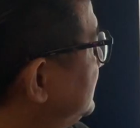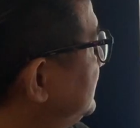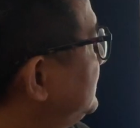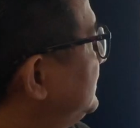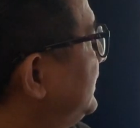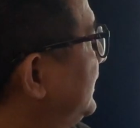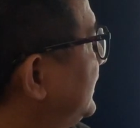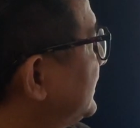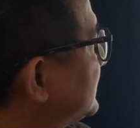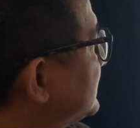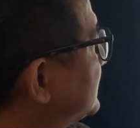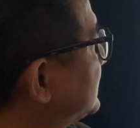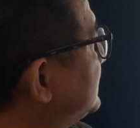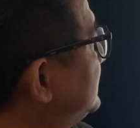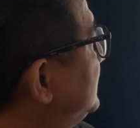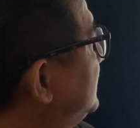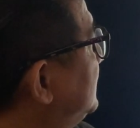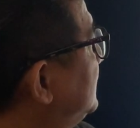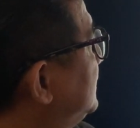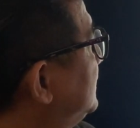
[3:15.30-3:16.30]
Next,
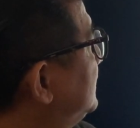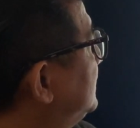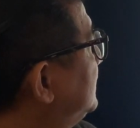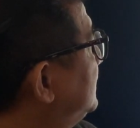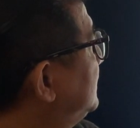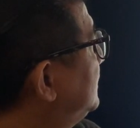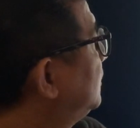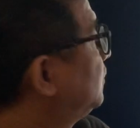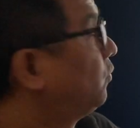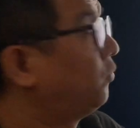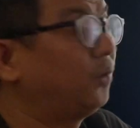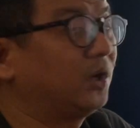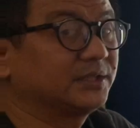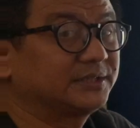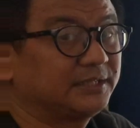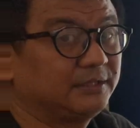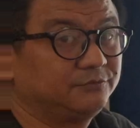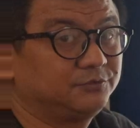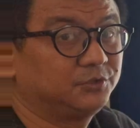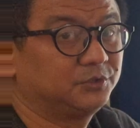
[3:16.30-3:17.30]

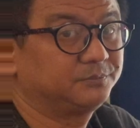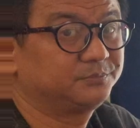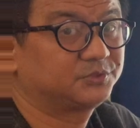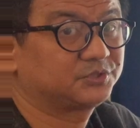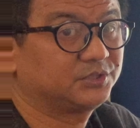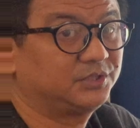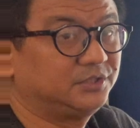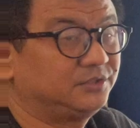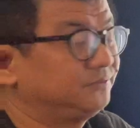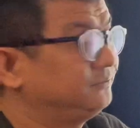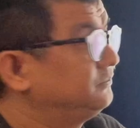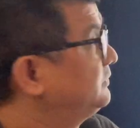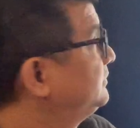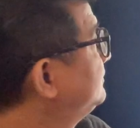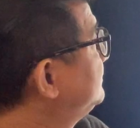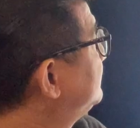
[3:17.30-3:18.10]
what have you observed?